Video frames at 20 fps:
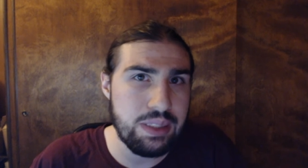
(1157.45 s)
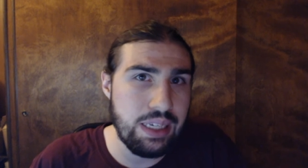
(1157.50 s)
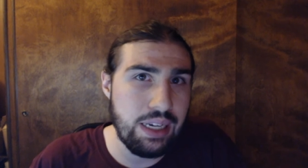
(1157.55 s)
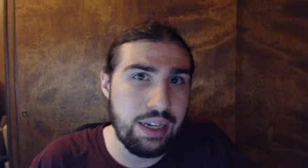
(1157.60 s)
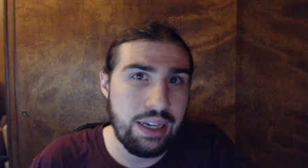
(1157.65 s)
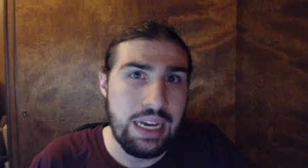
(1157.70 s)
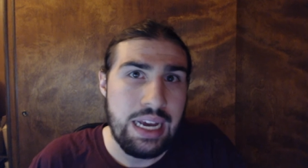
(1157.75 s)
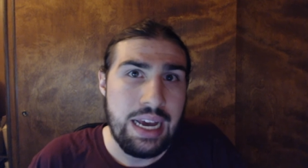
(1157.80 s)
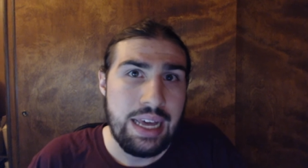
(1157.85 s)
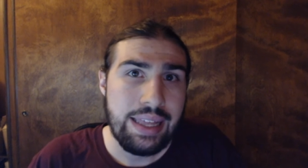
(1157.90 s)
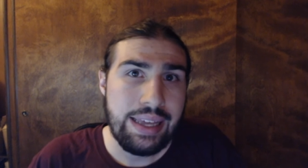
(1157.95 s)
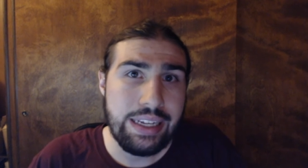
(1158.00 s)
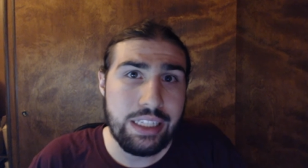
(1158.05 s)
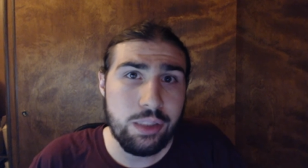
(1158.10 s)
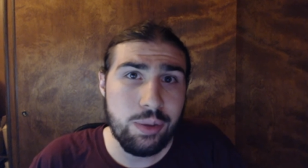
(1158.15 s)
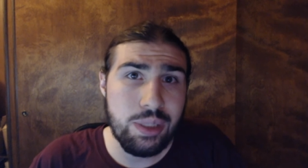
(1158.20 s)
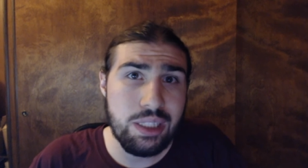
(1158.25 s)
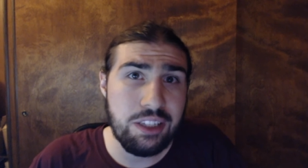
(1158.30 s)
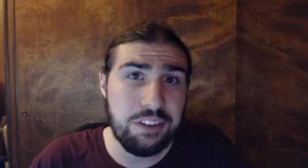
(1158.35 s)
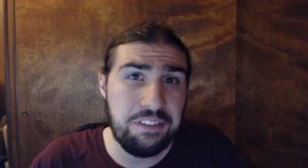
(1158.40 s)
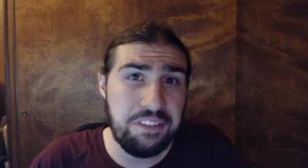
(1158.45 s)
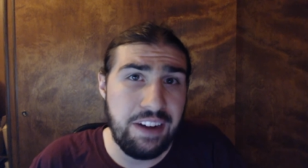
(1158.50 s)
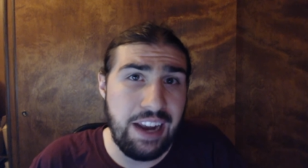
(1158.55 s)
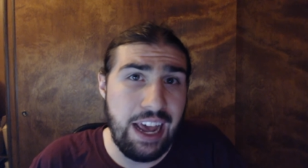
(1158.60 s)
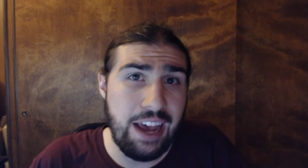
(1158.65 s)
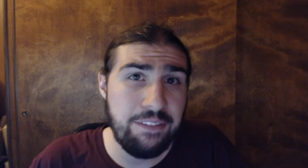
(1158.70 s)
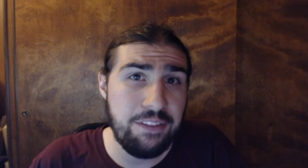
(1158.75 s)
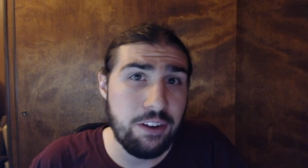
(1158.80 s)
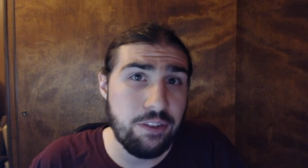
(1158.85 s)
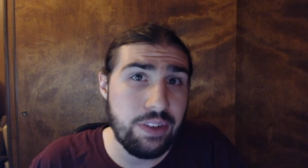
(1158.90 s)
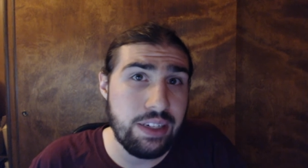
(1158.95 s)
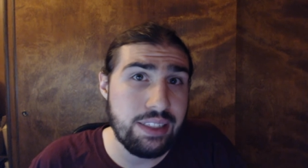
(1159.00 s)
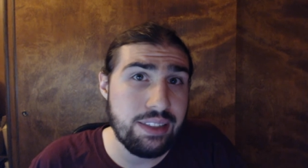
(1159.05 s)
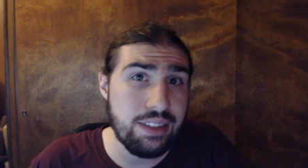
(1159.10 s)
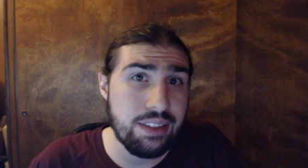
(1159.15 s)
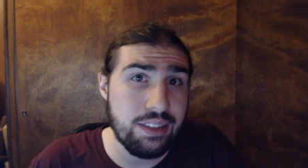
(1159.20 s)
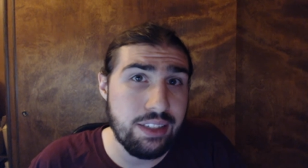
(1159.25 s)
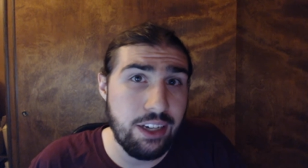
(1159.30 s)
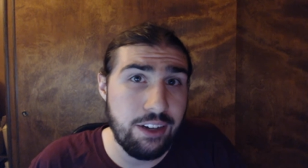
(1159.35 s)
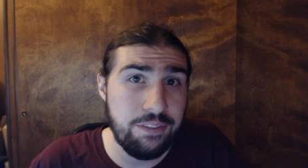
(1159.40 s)
Uh, that's where the FNAF and Race
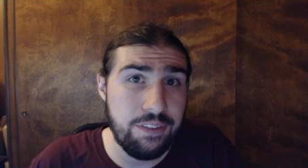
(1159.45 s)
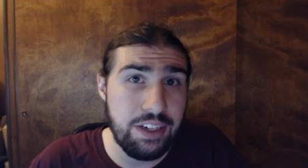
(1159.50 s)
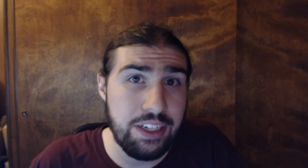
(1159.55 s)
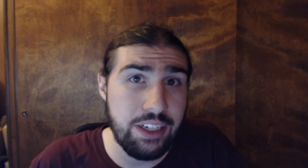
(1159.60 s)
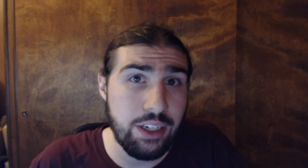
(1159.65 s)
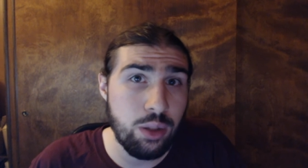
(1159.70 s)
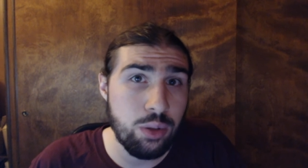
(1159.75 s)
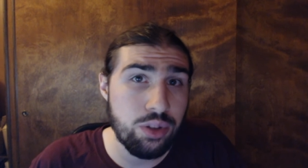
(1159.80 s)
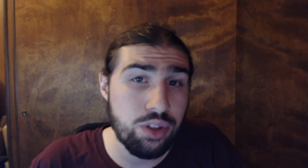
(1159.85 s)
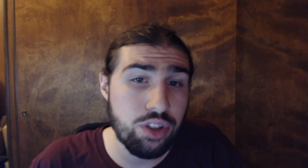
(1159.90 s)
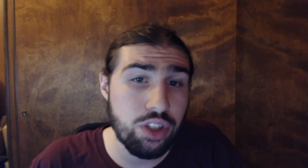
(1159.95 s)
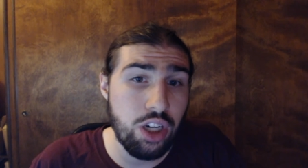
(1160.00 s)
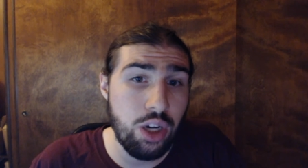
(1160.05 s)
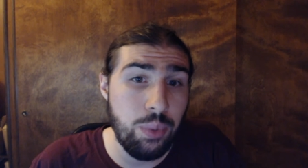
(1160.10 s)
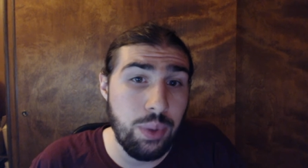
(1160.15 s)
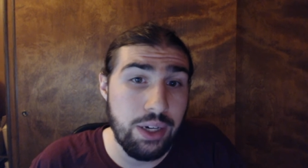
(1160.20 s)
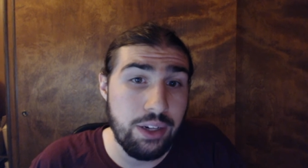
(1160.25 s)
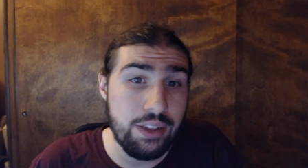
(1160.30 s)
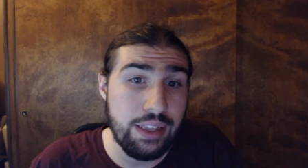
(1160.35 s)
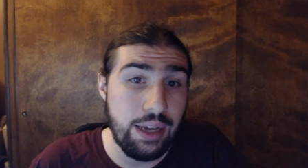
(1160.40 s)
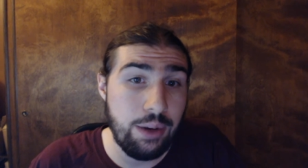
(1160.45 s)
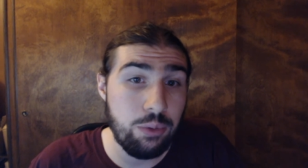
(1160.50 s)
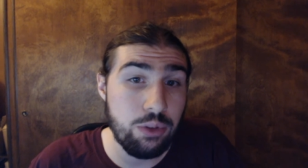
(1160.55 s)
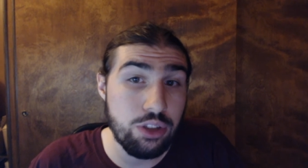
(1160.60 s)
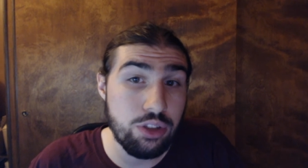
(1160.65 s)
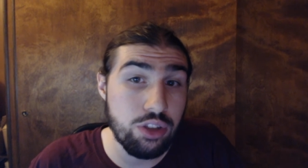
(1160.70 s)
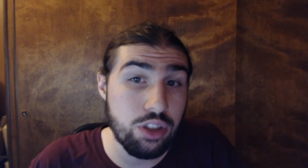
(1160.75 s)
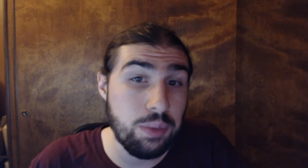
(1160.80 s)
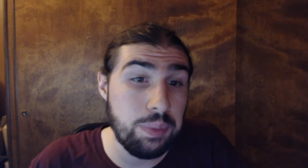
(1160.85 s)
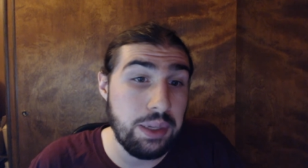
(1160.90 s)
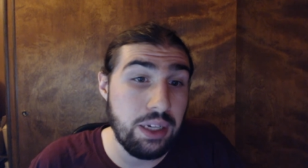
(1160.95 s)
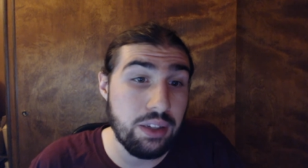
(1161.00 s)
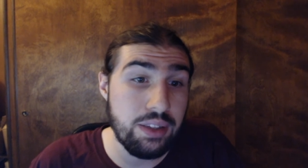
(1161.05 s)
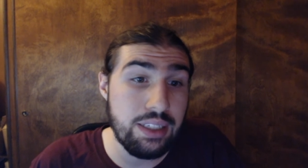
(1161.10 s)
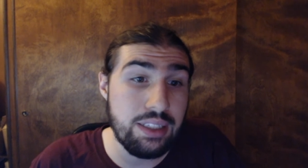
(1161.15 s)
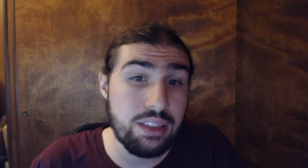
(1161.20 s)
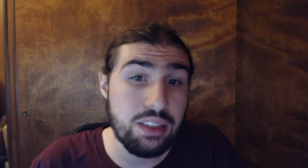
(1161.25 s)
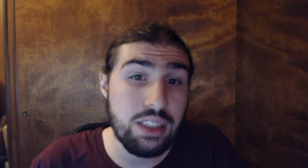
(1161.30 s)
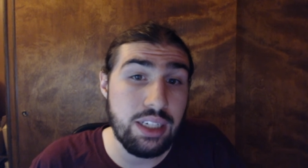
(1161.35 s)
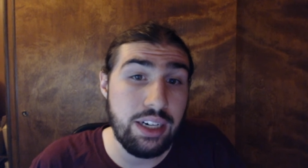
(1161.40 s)
the Sun videos are going that used to be on
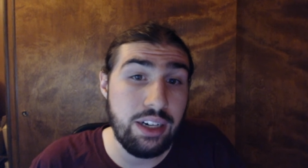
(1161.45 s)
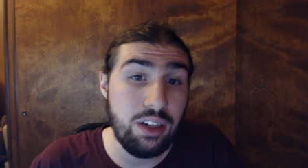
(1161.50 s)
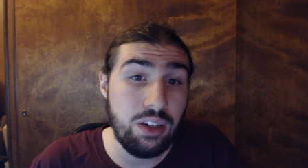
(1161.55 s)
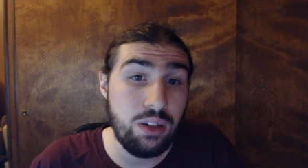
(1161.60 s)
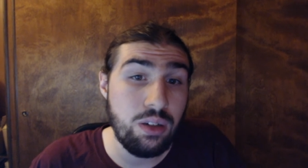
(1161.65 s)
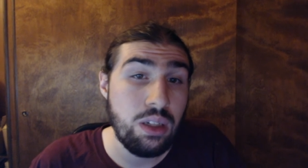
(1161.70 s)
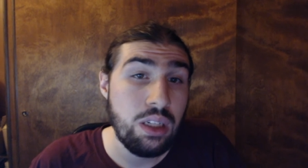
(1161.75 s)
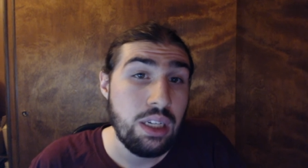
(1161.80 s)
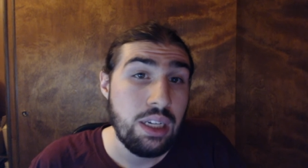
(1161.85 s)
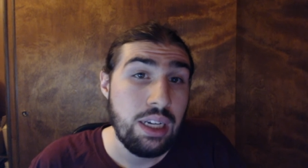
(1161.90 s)
this channel.